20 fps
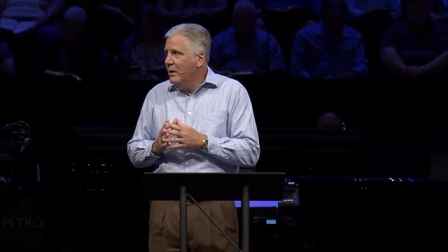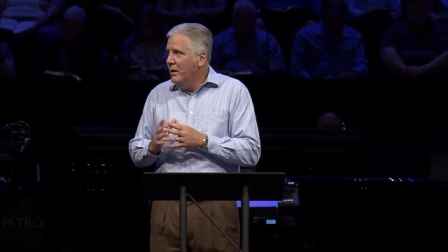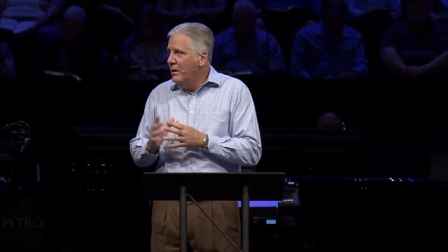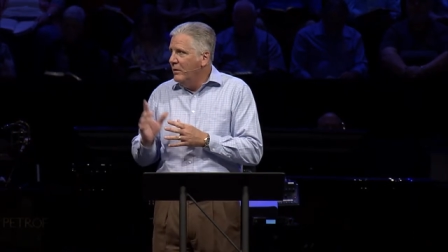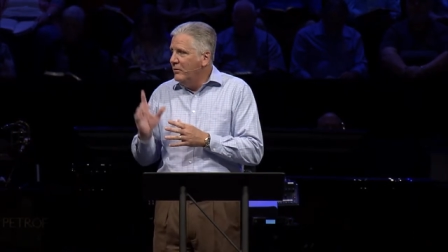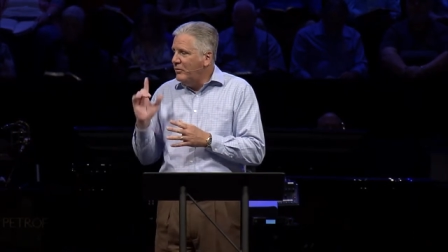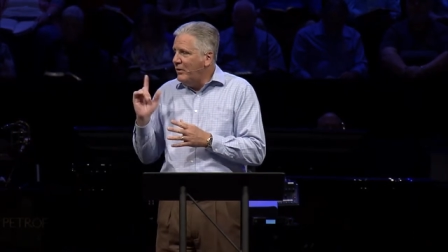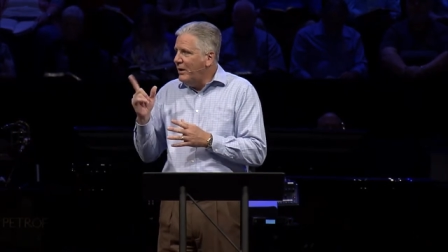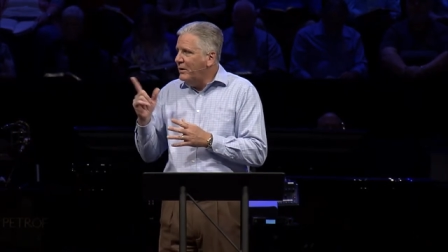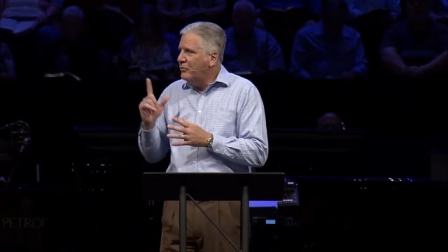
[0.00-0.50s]

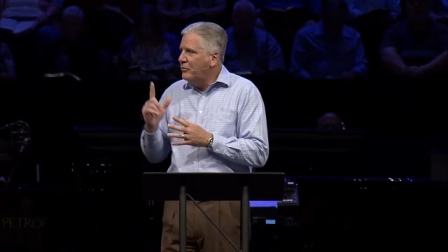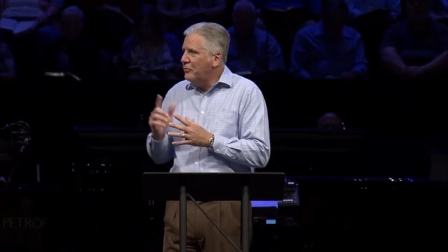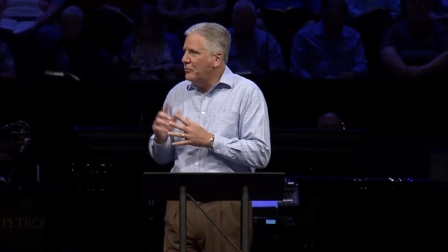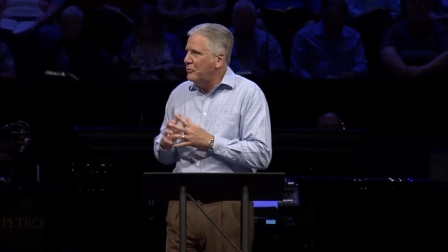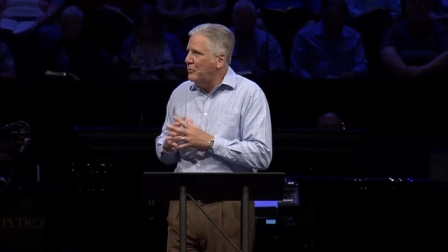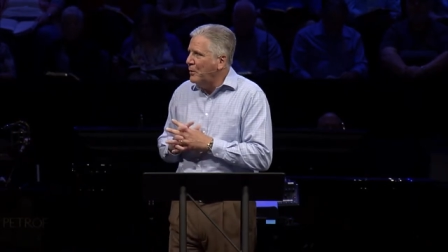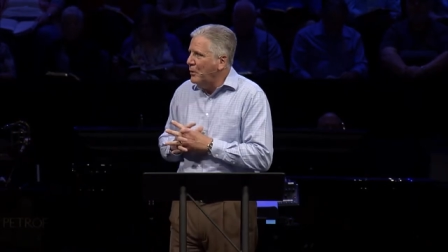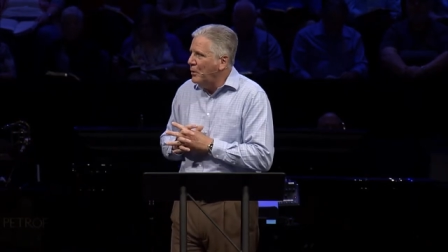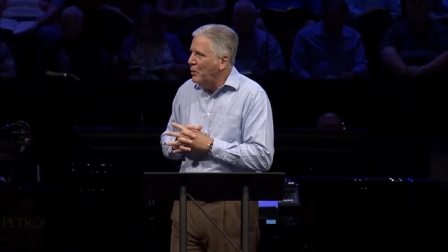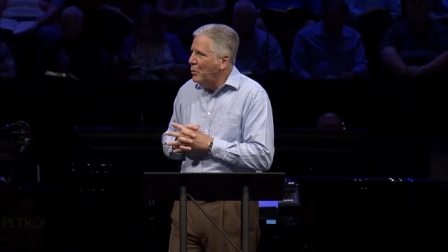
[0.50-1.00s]
His answer is
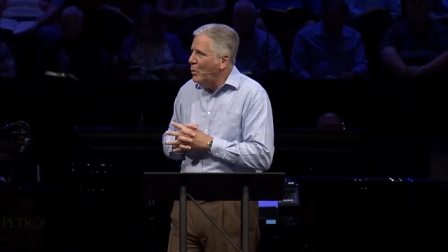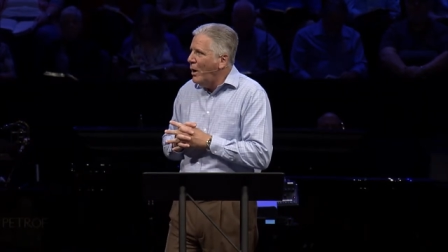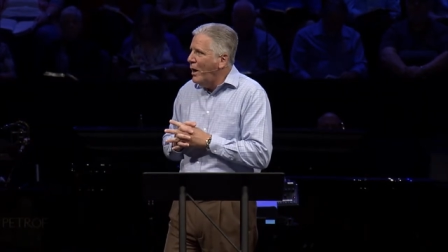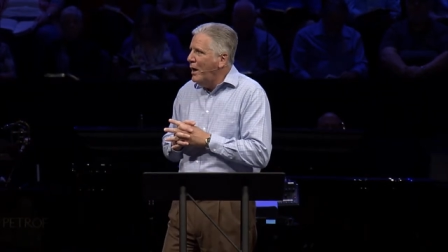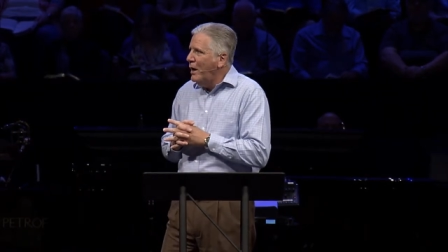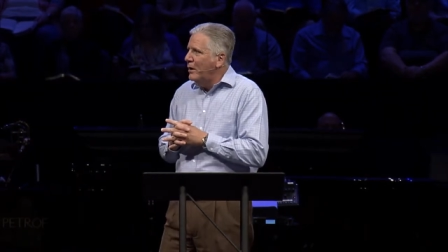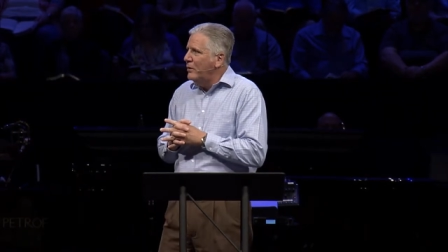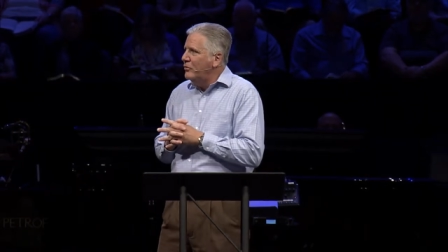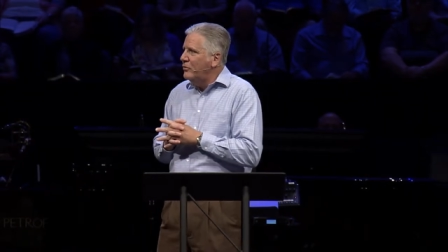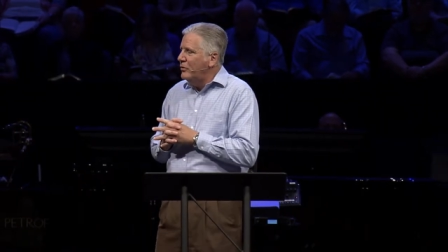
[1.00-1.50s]
very
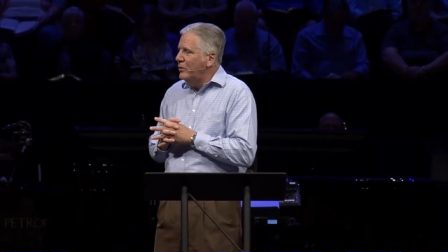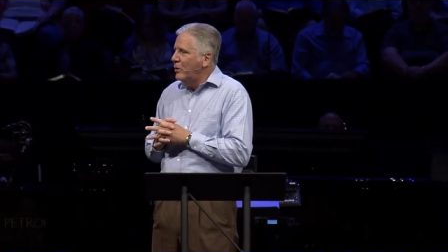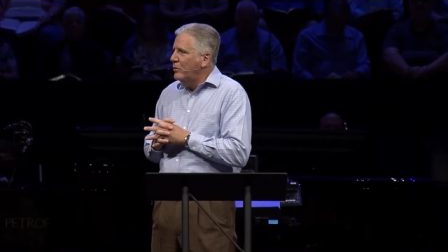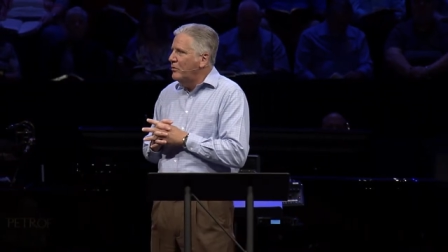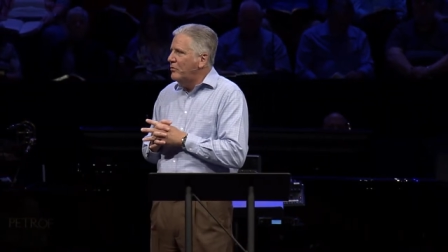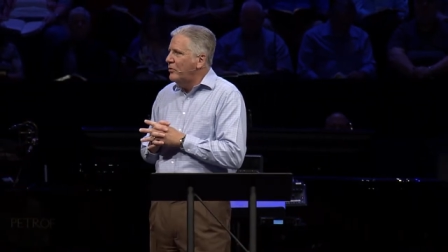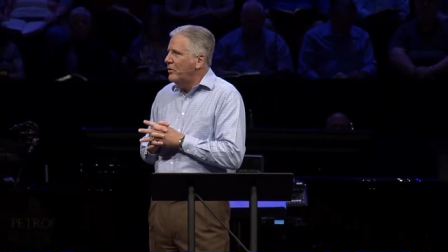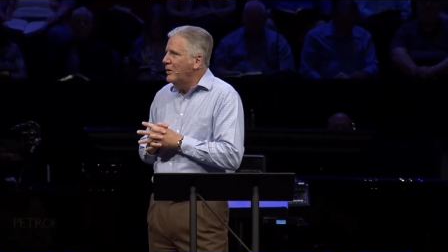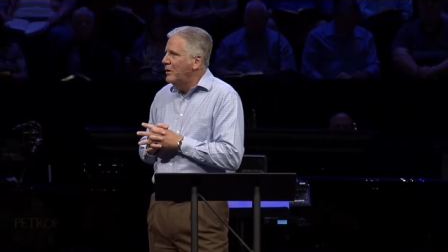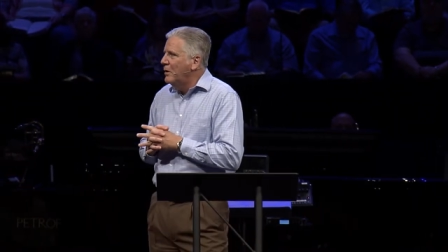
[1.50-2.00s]
wise. You
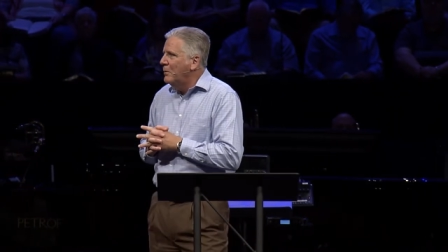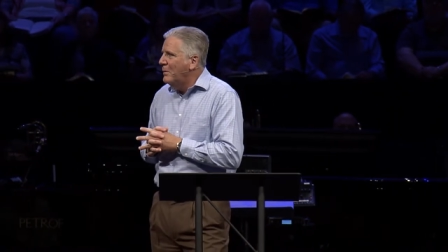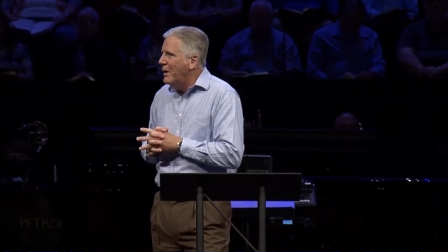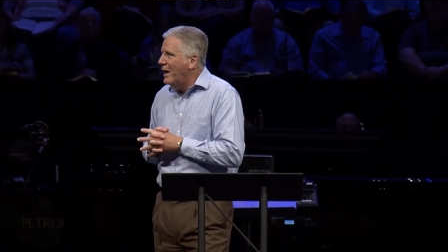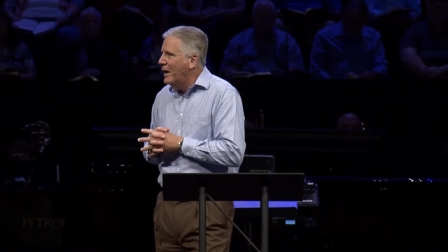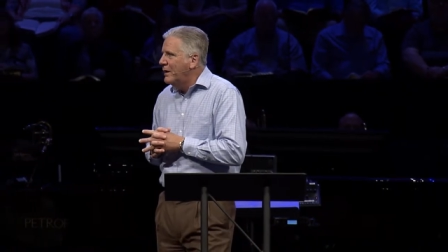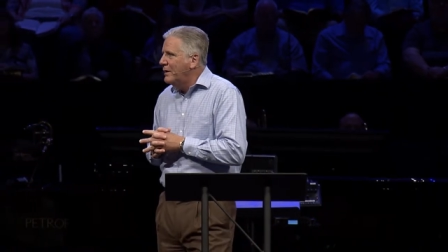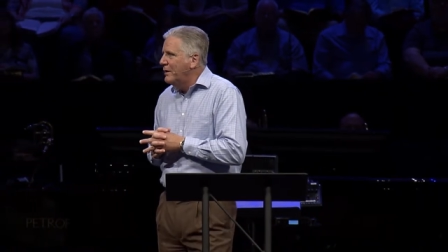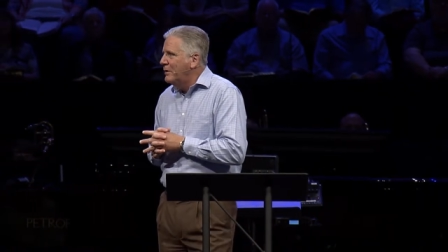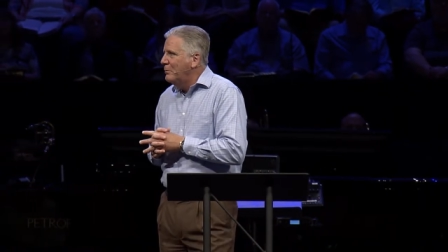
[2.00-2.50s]
notice that
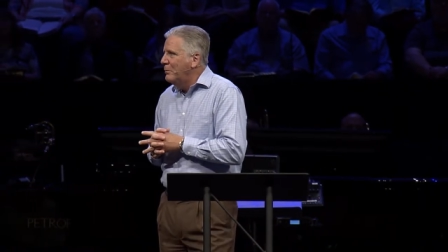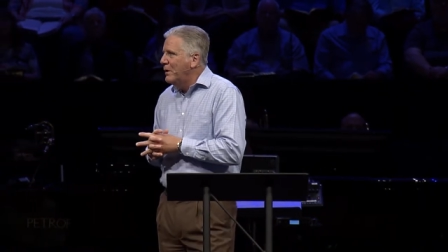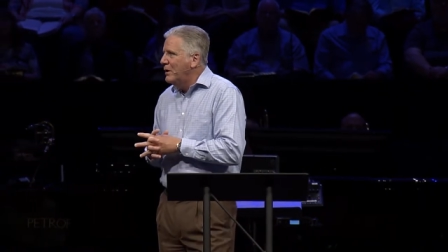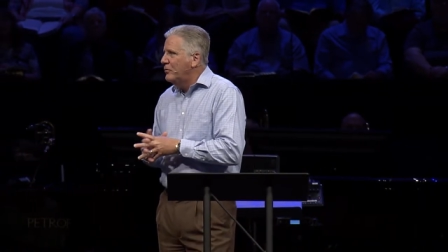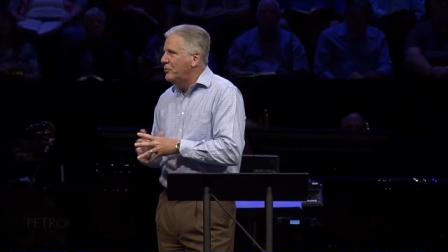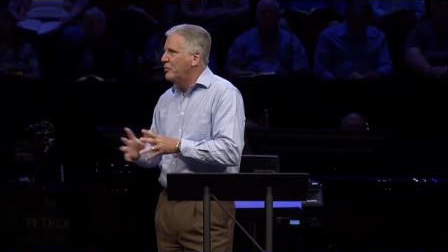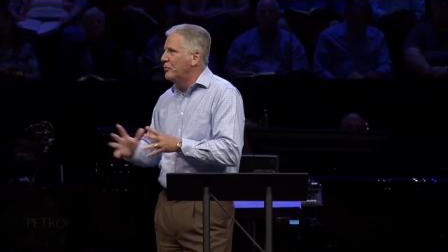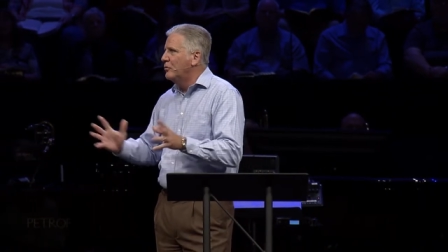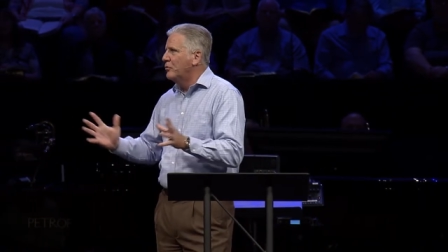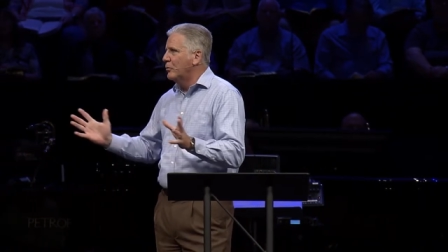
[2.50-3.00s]
Nehemiah didn't
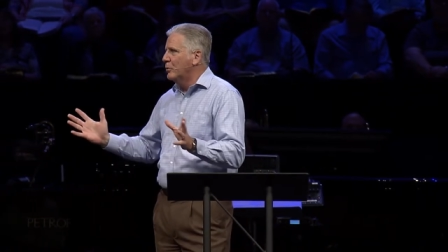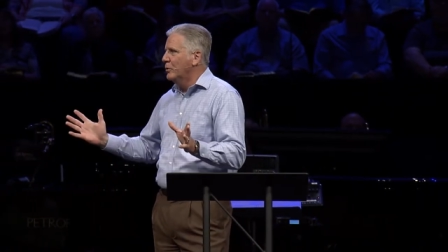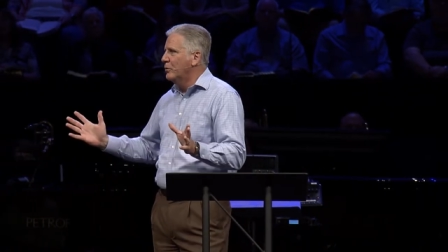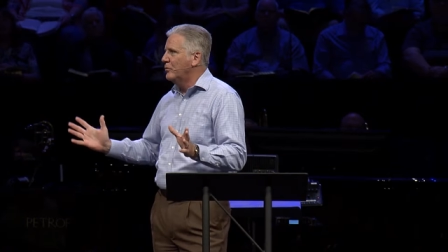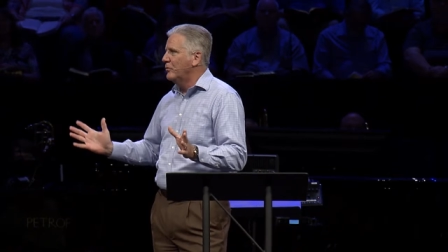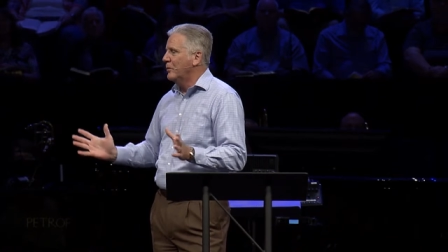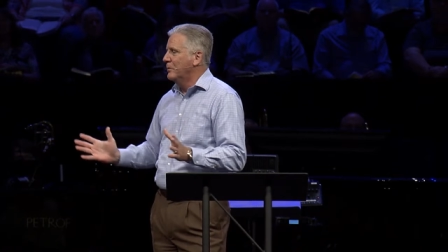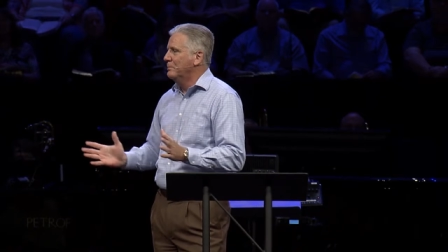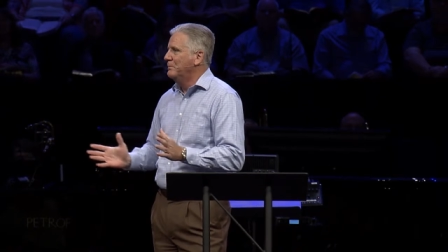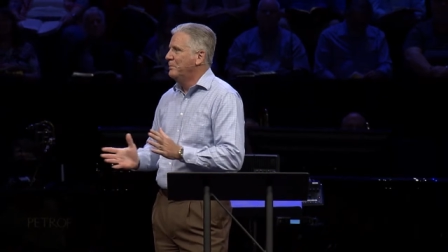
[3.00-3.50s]
mention
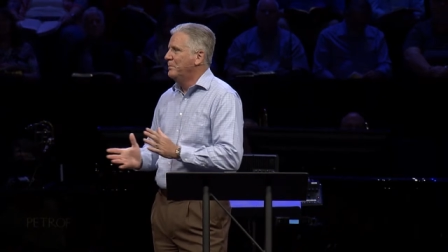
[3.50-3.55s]
Jerusalem.